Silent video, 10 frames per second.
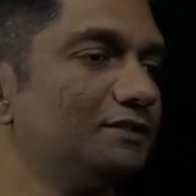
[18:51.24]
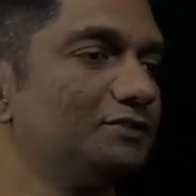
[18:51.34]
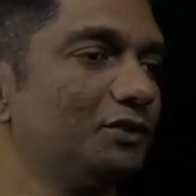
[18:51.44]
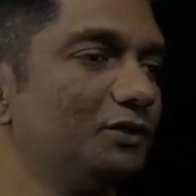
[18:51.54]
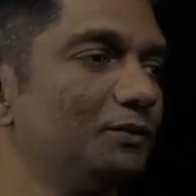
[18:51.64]

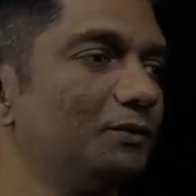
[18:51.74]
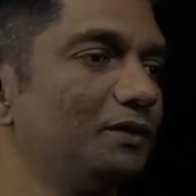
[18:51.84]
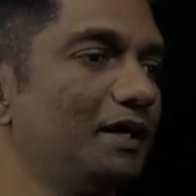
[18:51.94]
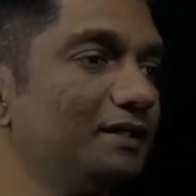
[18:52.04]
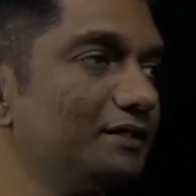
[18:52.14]

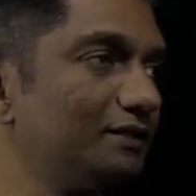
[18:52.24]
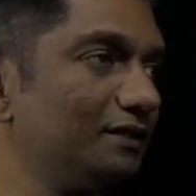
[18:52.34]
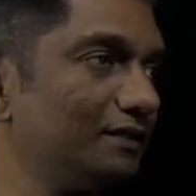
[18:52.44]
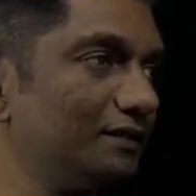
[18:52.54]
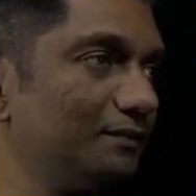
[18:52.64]
So, and
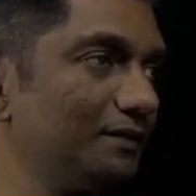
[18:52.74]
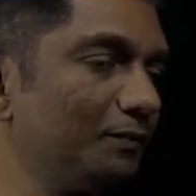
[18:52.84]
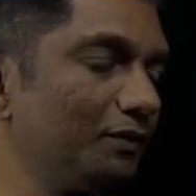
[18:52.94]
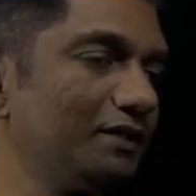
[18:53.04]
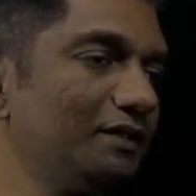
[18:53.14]
the
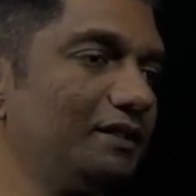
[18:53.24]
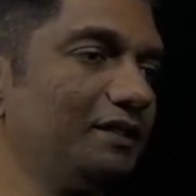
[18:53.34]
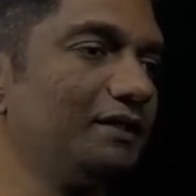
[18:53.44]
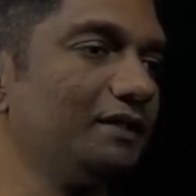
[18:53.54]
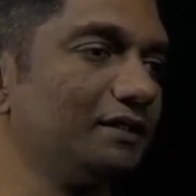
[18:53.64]
important
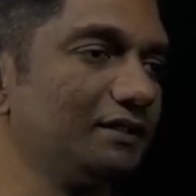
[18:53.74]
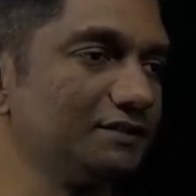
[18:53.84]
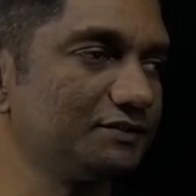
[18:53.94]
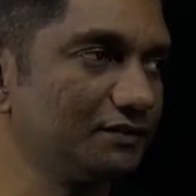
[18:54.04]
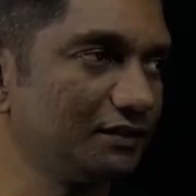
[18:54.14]
thing here
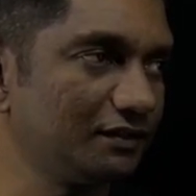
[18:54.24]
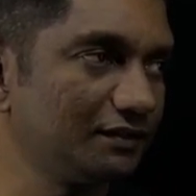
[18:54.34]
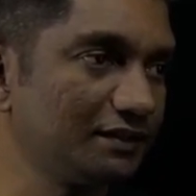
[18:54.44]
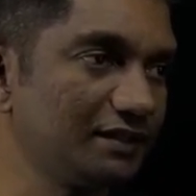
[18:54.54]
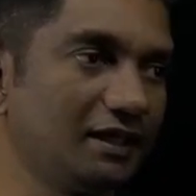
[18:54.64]
is
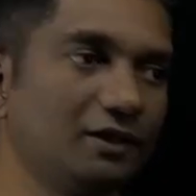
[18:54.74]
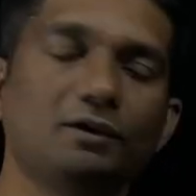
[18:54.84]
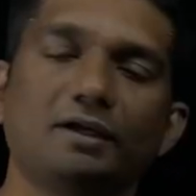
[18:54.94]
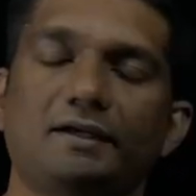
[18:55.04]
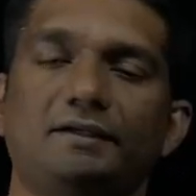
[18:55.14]
the yellow
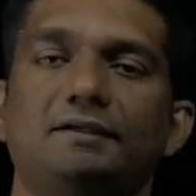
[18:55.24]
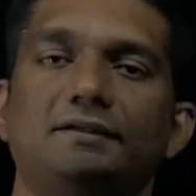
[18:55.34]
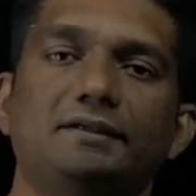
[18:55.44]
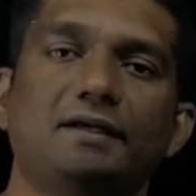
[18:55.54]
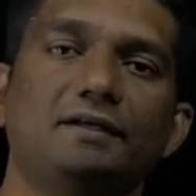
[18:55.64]
line.
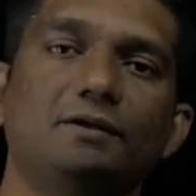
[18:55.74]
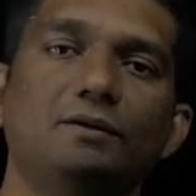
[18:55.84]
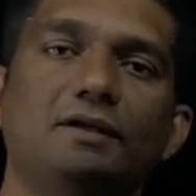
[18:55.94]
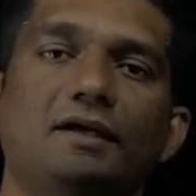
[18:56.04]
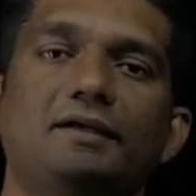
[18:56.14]
The
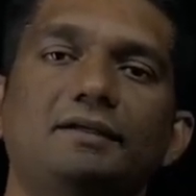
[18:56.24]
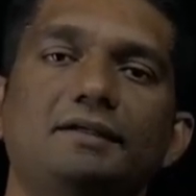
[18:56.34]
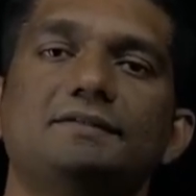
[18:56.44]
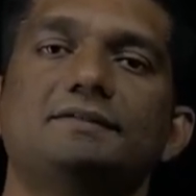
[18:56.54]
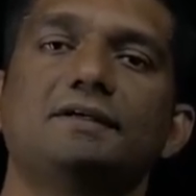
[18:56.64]
yellow line
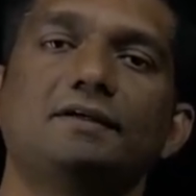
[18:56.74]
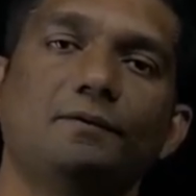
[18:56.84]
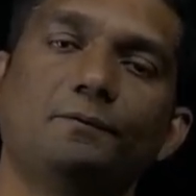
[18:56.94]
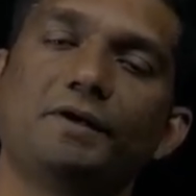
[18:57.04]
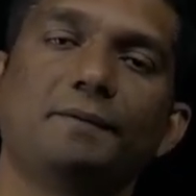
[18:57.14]
is the
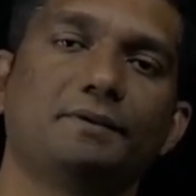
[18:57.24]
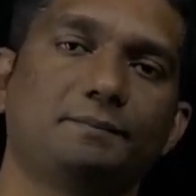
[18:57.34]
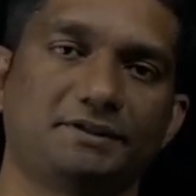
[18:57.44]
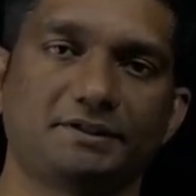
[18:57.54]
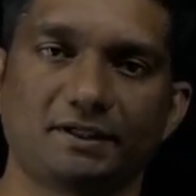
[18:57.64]
vapor
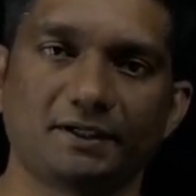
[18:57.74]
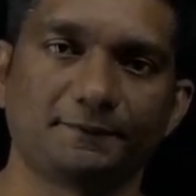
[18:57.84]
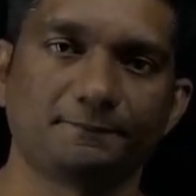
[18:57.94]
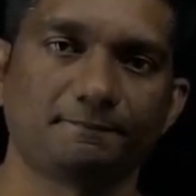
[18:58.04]
pressure line.